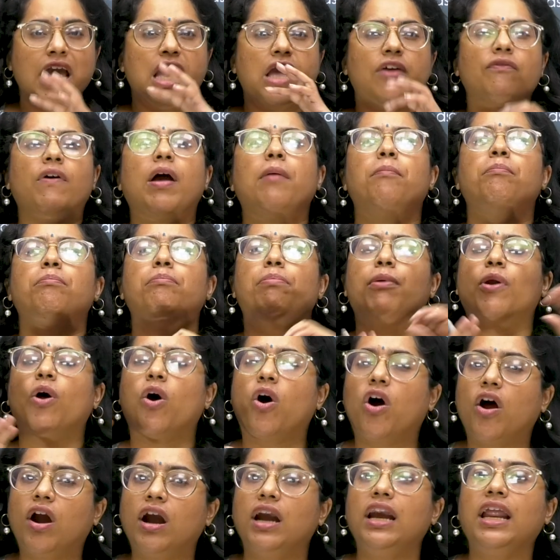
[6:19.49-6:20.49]
If I
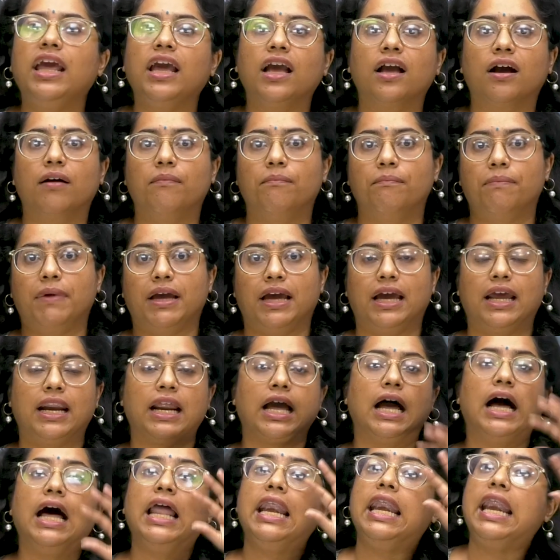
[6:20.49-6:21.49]
broadly compare
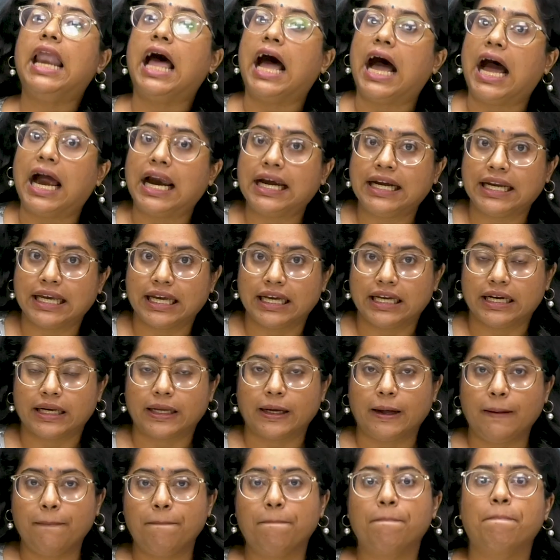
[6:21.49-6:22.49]
a land
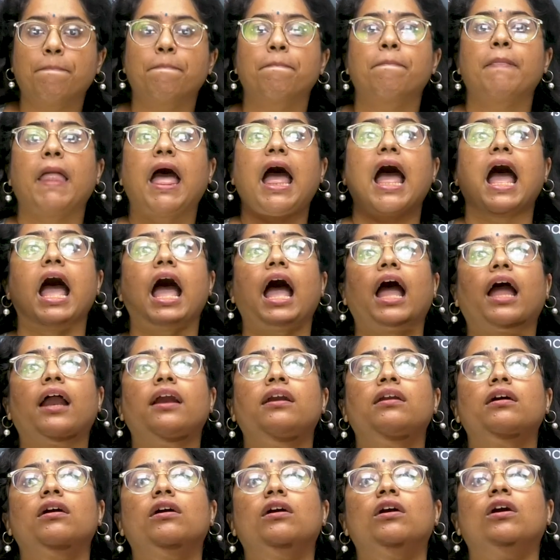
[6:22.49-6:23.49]
area
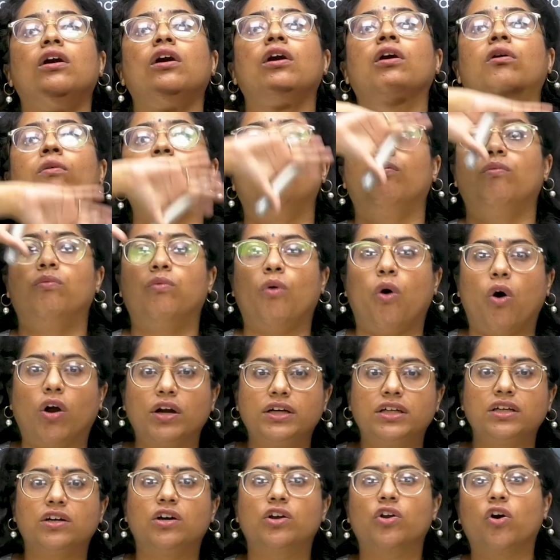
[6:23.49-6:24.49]
and a
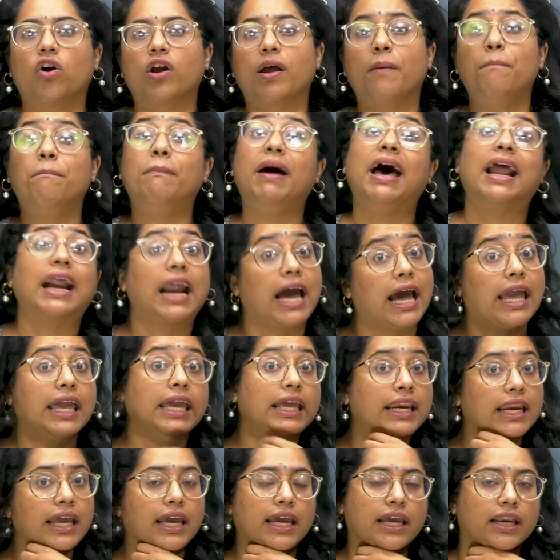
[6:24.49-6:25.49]
water or a
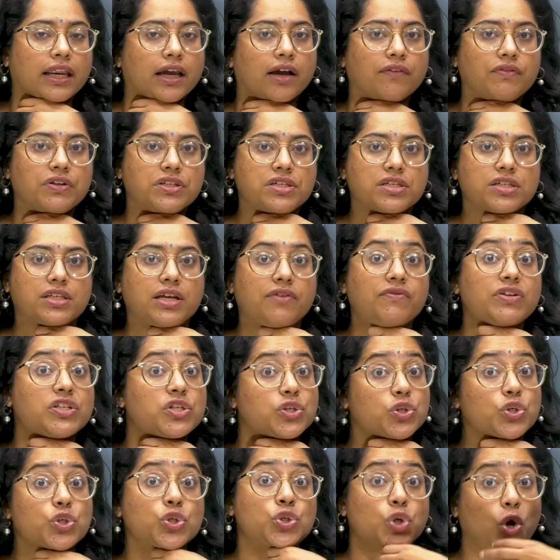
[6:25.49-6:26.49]
marine area, which is there, which
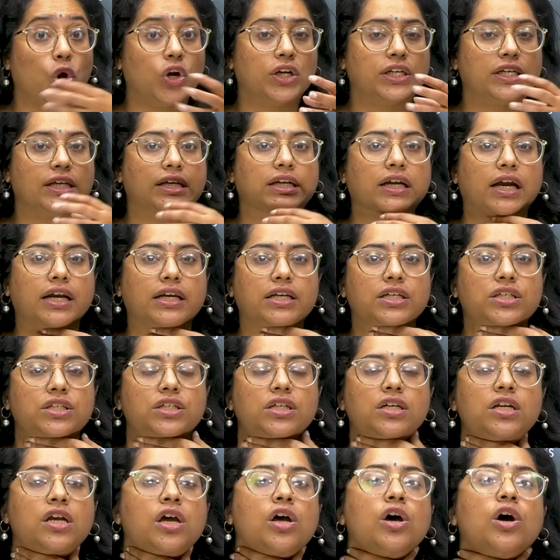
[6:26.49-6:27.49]
is a salty
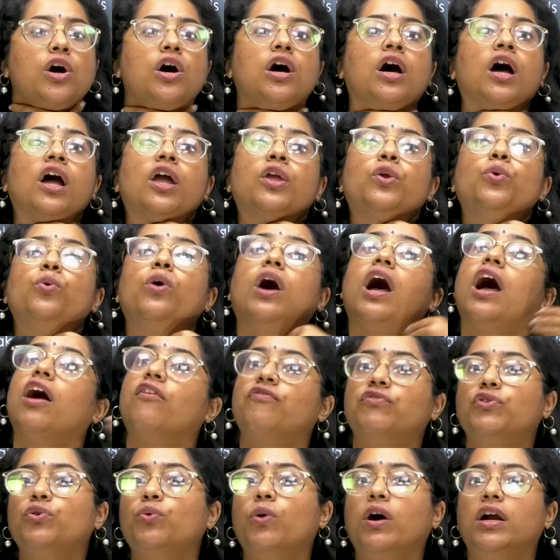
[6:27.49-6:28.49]
condition, you
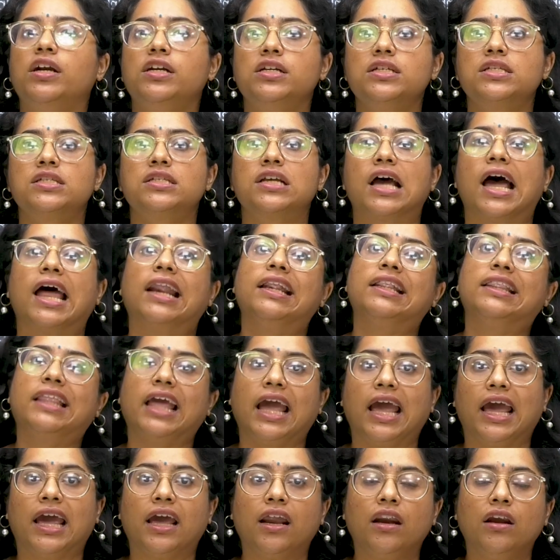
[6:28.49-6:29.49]
have to understand
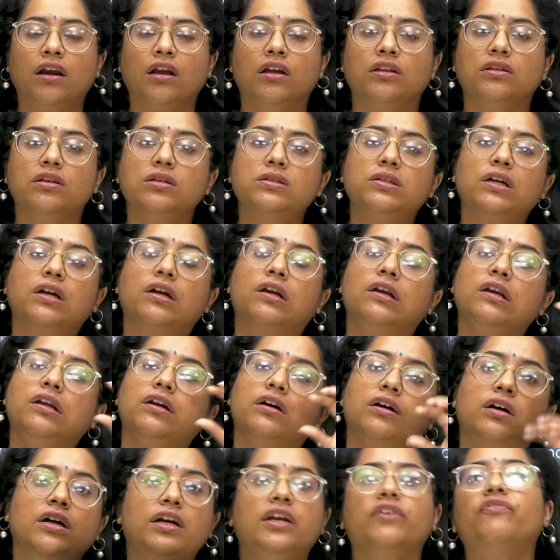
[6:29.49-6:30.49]
there, there's a
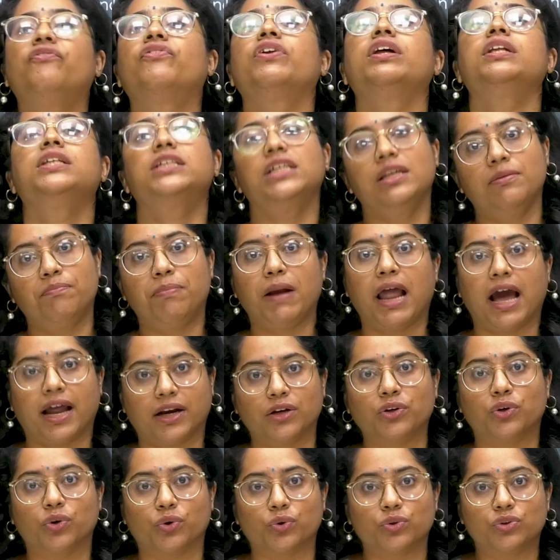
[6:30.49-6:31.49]
clear difference in
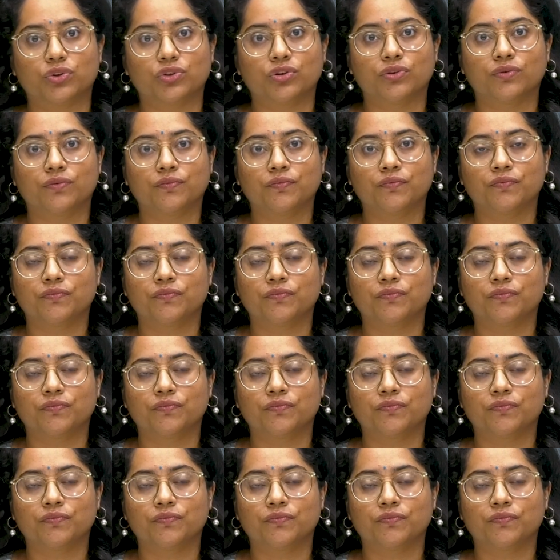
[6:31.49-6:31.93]
plant growth.